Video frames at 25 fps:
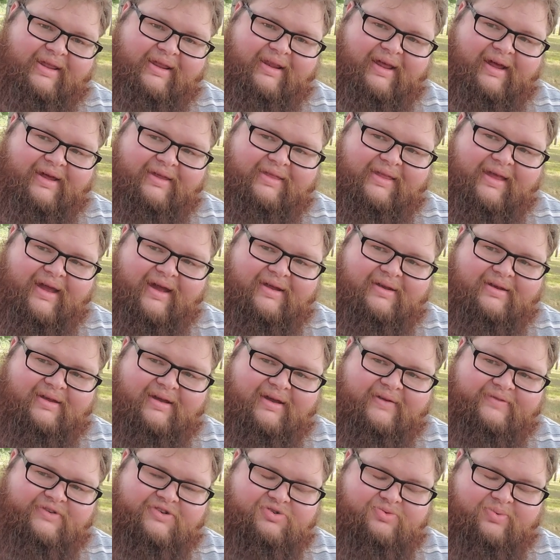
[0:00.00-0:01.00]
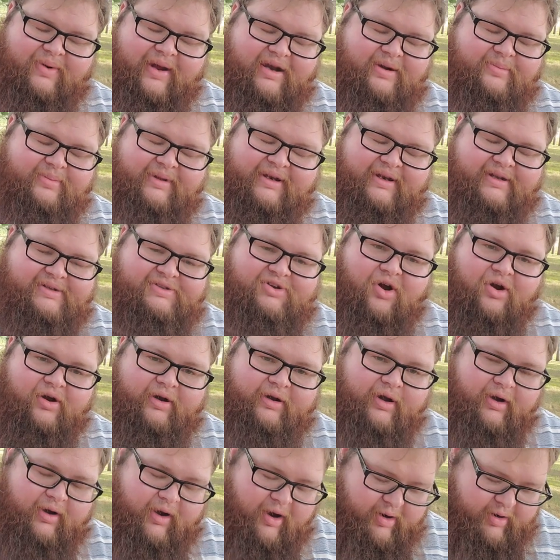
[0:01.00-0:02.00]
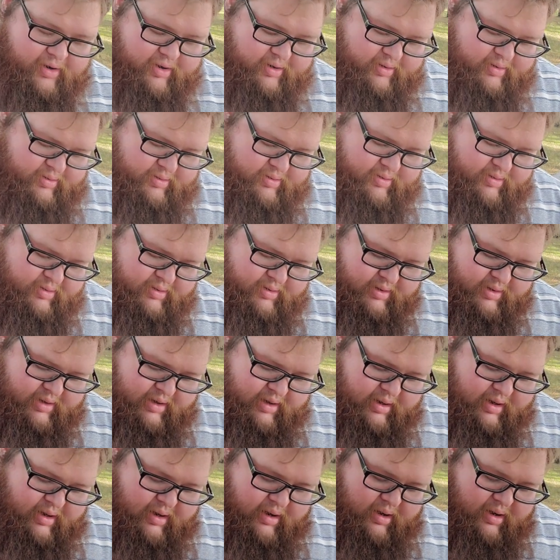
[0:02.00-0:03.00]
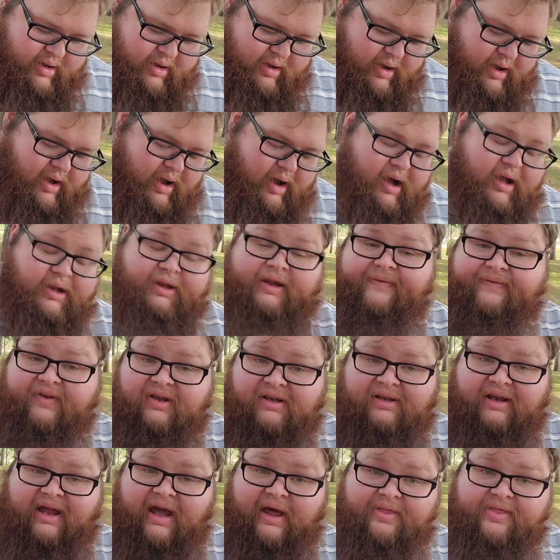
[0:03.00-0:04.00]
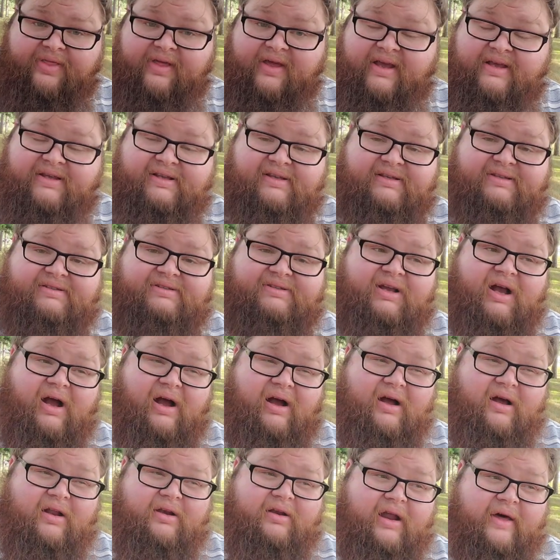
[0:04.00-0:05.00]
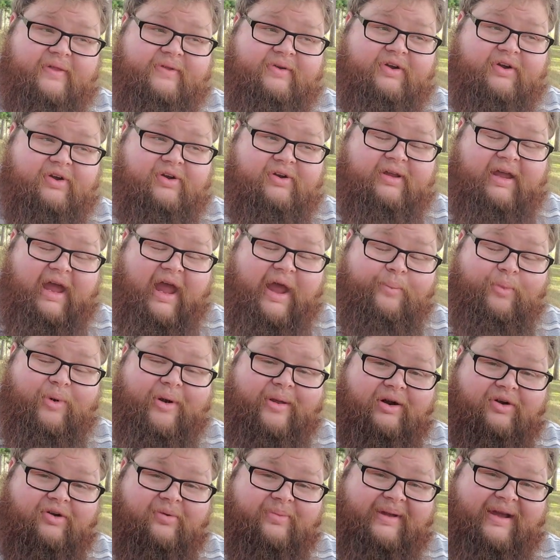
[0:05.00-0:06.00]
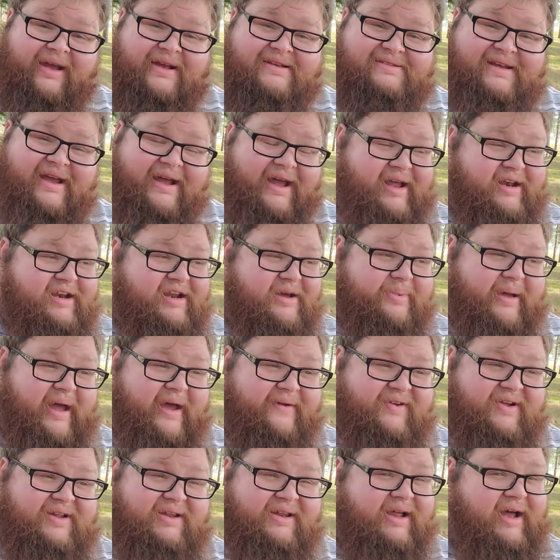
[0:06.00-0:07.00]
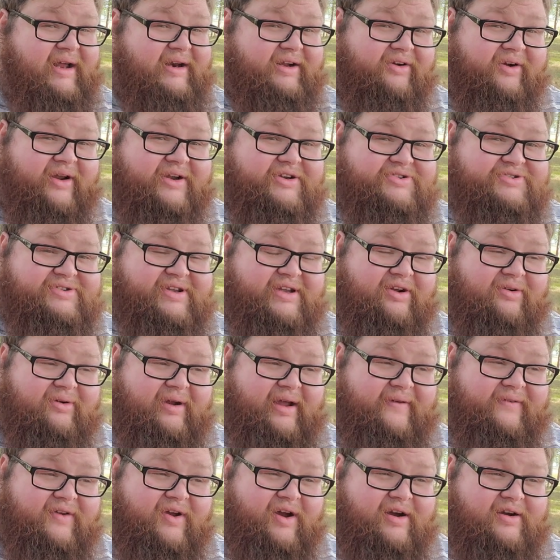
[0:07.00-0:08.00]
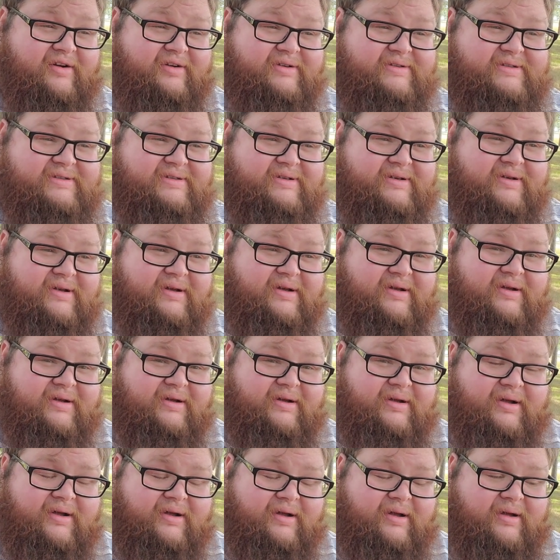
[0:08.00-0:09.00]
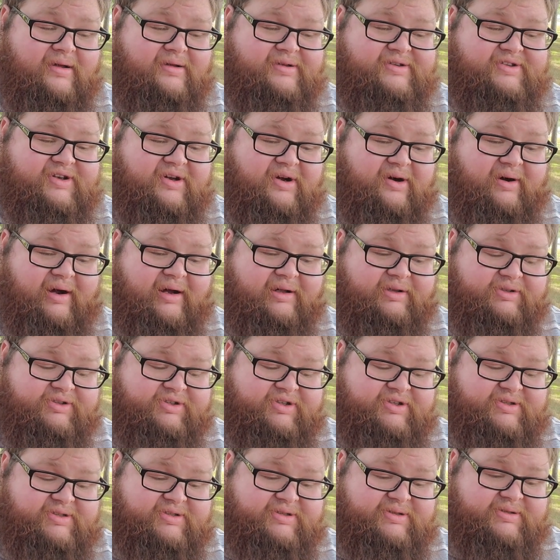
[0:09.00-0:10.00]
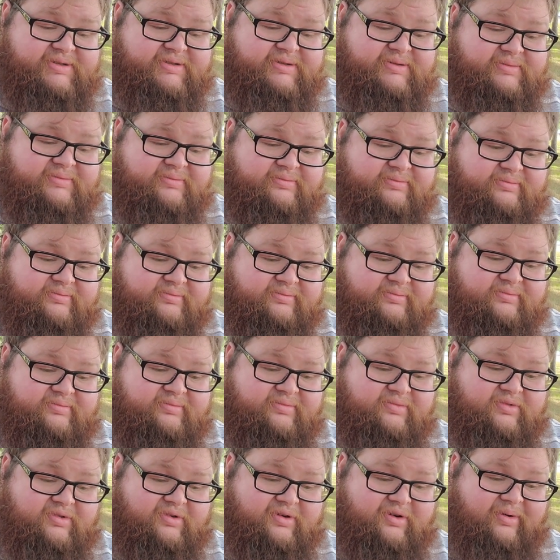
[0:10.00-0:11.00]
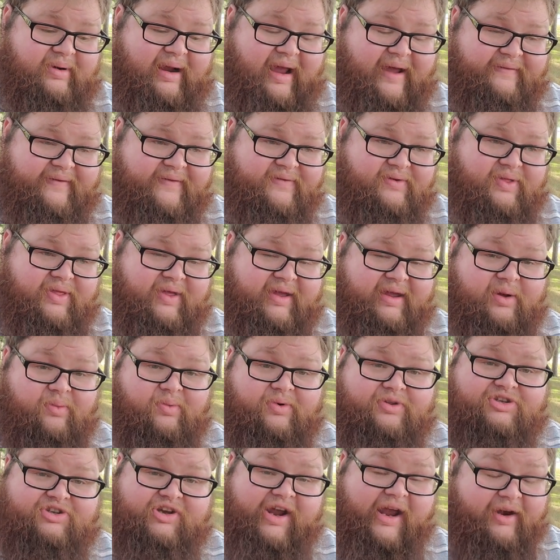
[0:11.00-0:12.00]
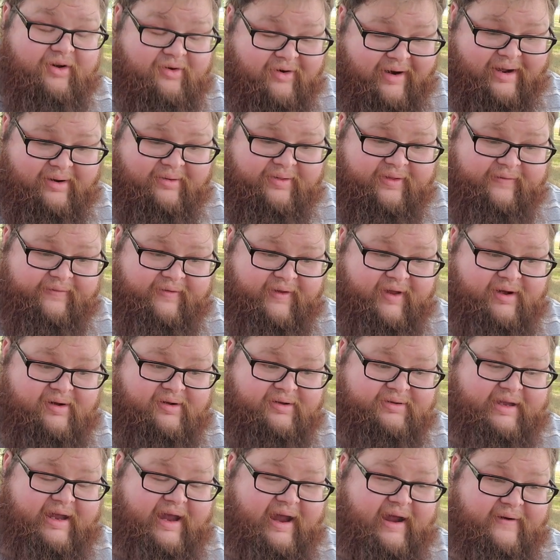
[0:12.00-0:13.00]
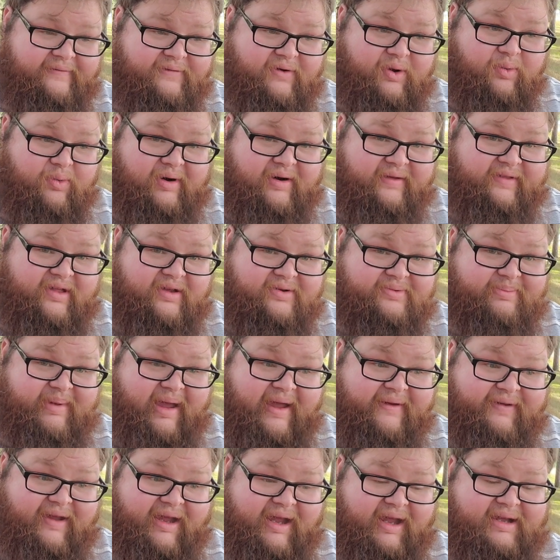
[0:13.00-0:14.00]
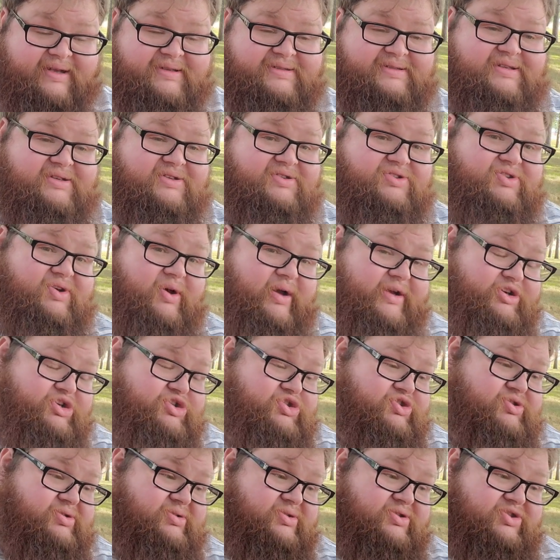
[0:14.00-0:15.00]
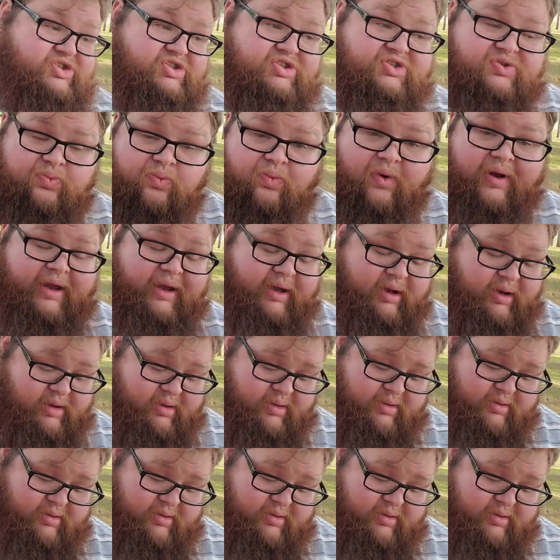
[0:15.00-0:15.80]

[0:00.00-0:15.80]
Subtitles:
like the idea of just randomly discarding your card. Living Death is another good game winner because I end up having a lot of creatures in graveyards. So I'll just grab everything, and with Chainer out in the field, every one of them have haste, so I just swing.